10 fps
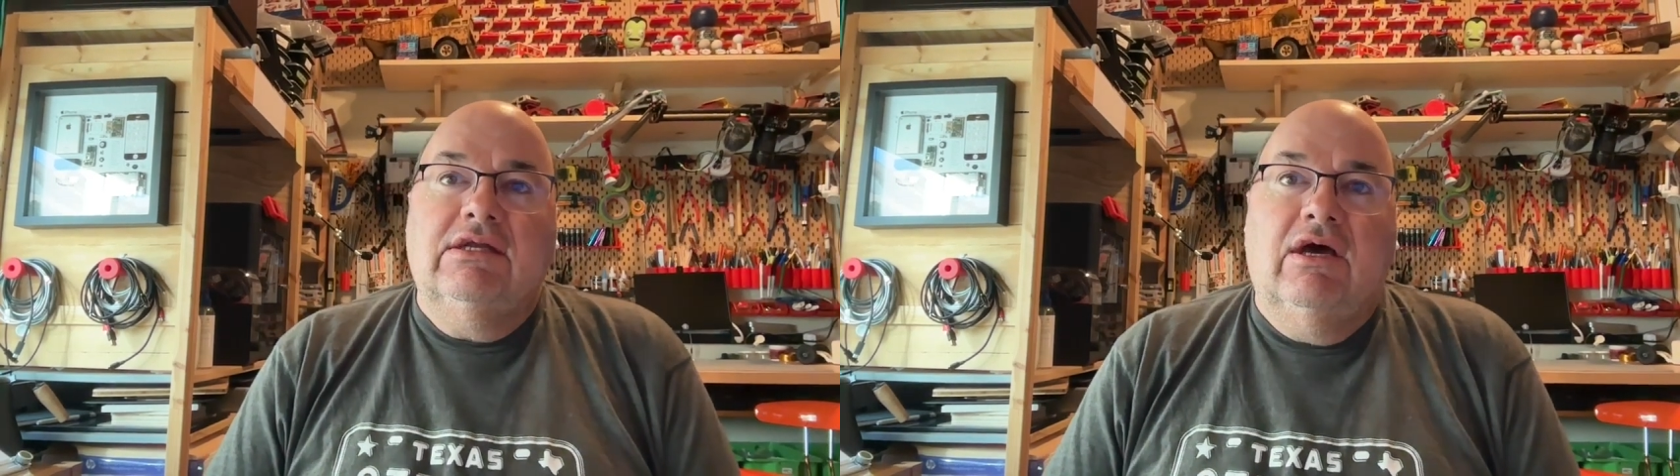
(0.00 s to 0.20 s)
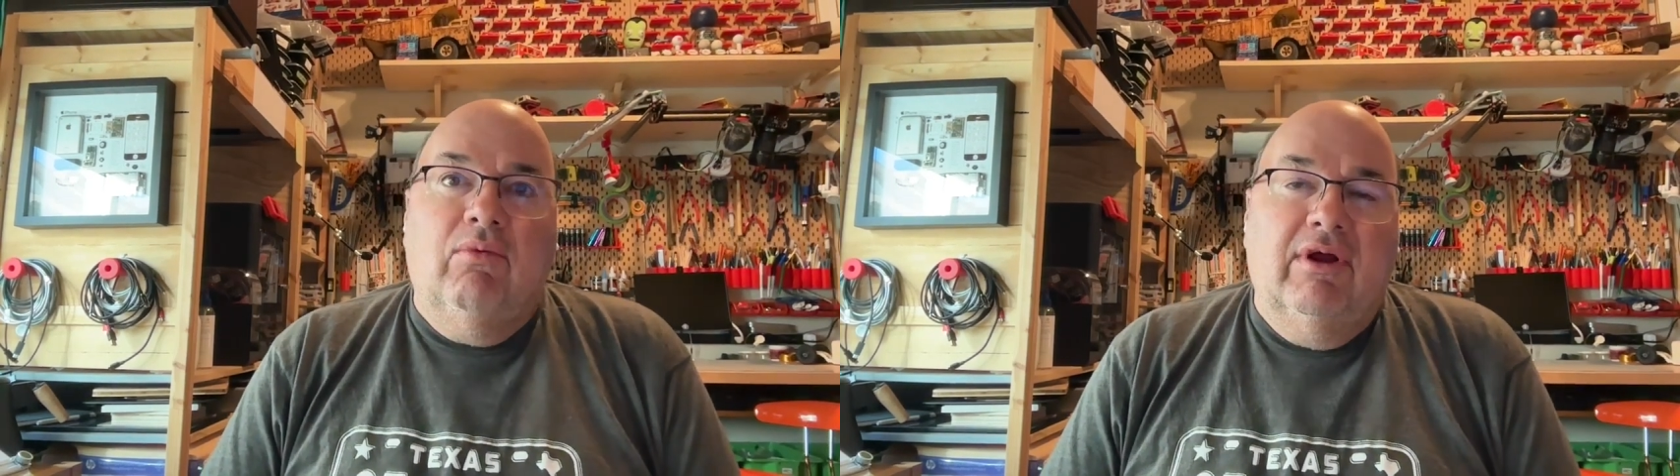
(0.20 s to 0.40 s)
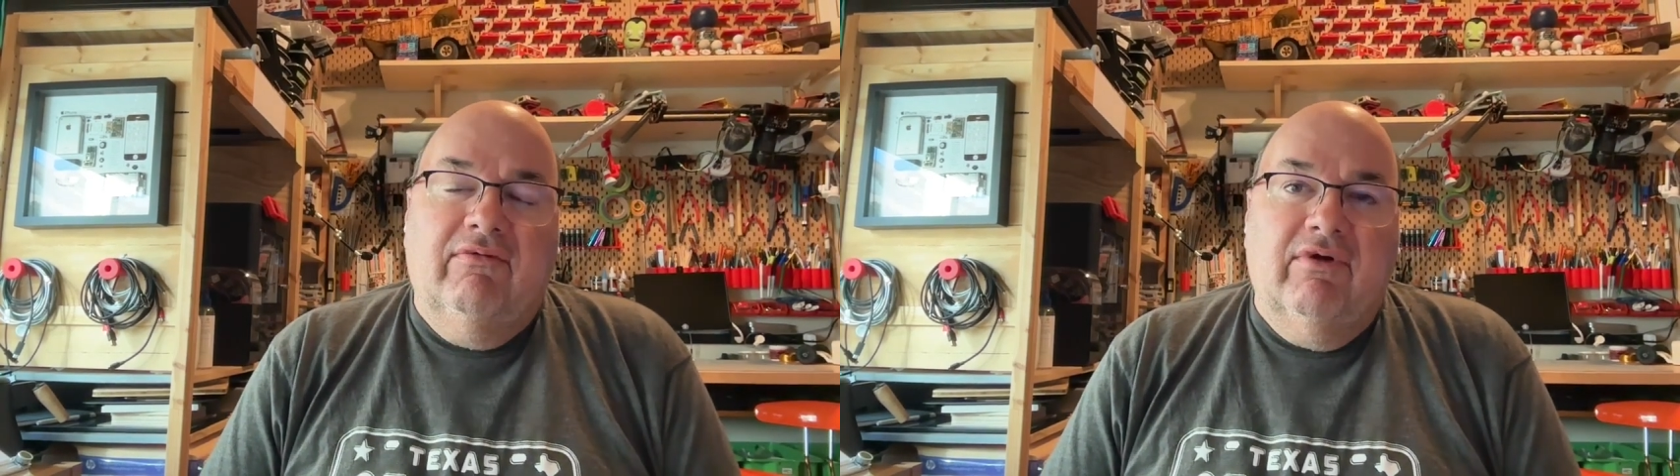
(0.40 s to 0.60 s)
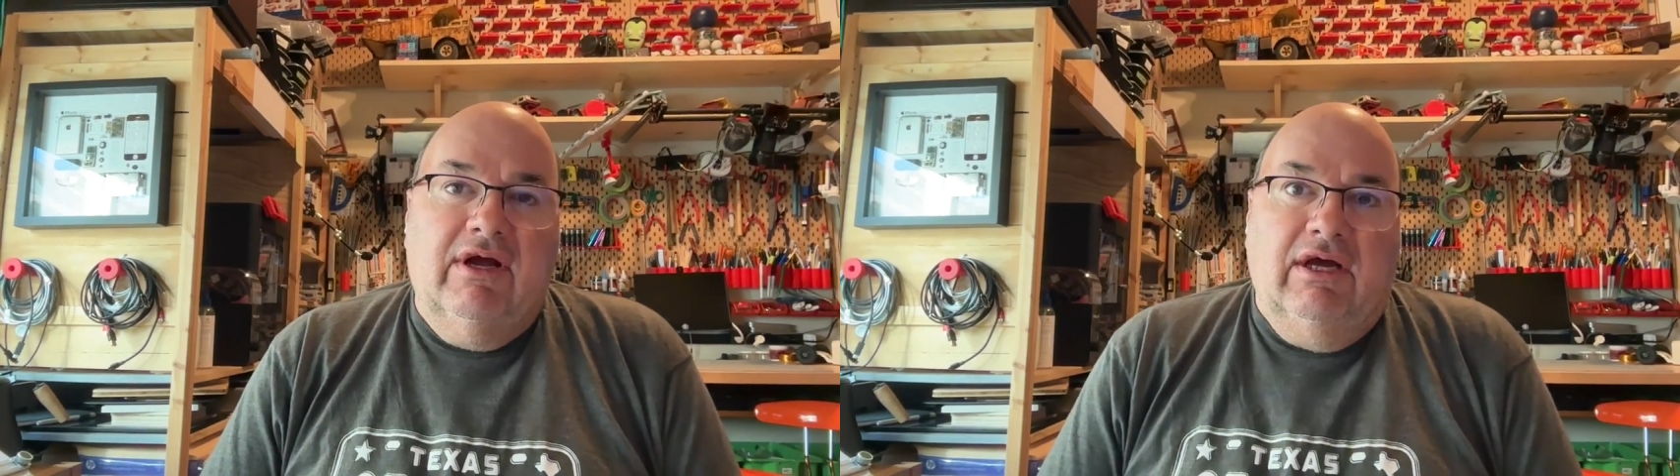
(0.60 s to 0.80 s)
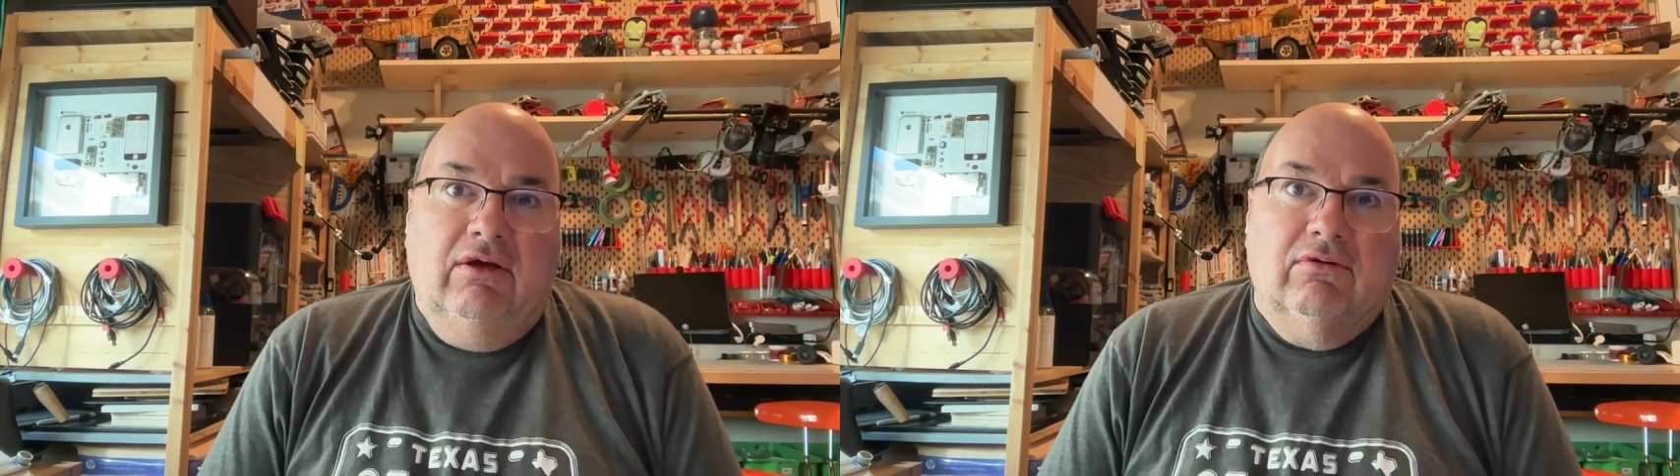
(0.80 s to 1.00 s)
whatever
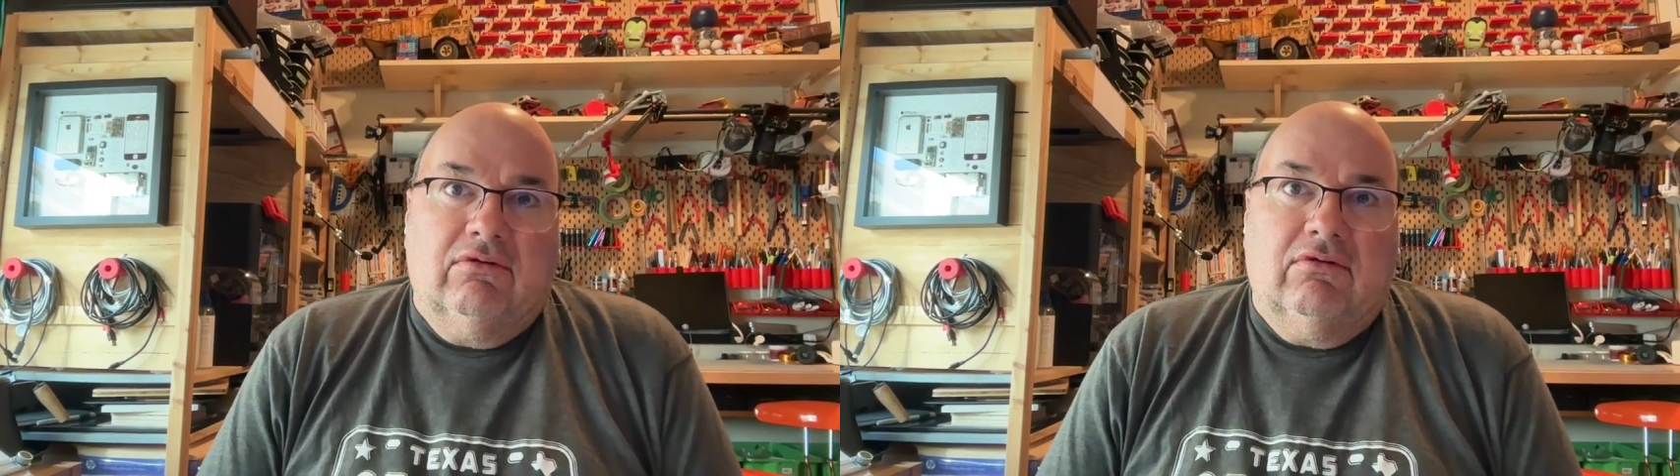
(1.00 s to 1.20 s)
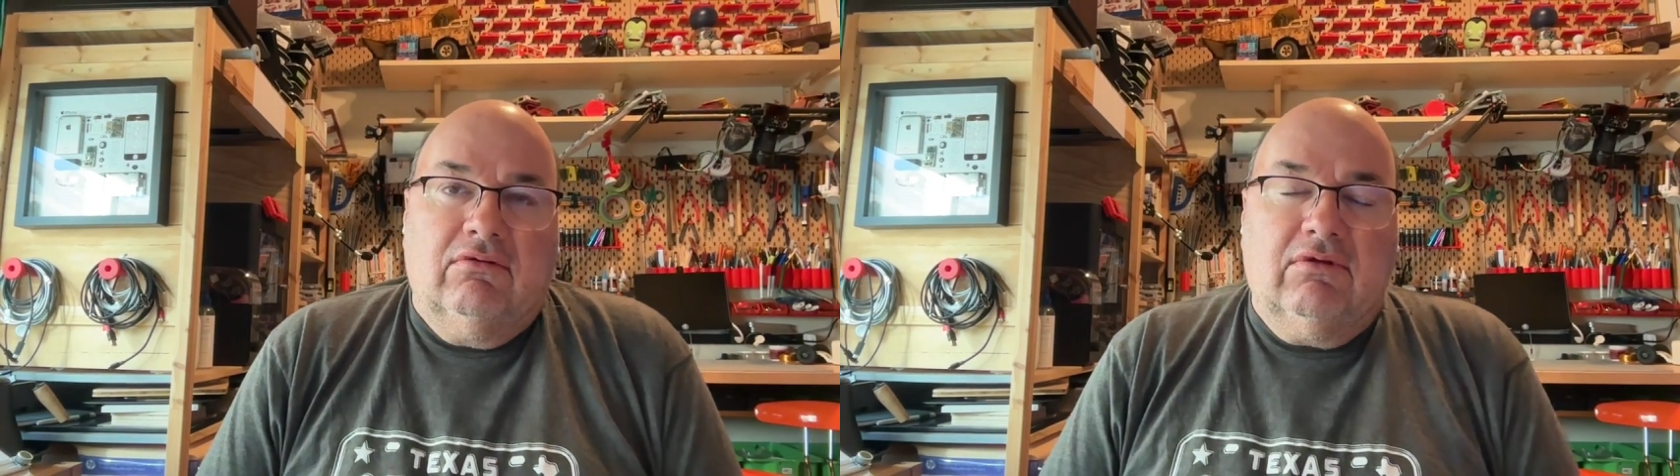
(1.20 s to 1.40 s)
else